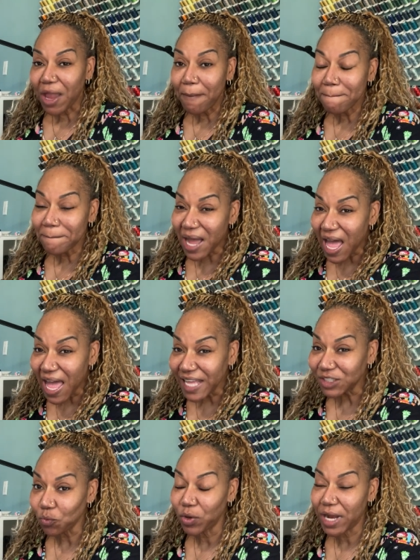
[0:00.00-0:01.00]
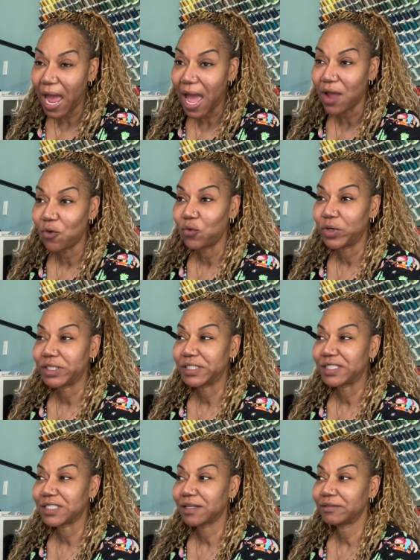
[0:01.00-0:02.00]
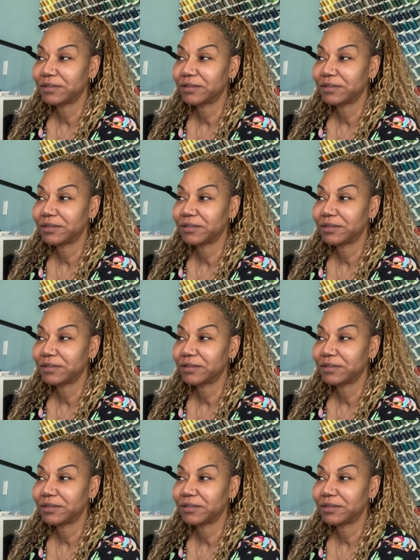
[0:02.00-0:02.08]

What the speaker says: But when I was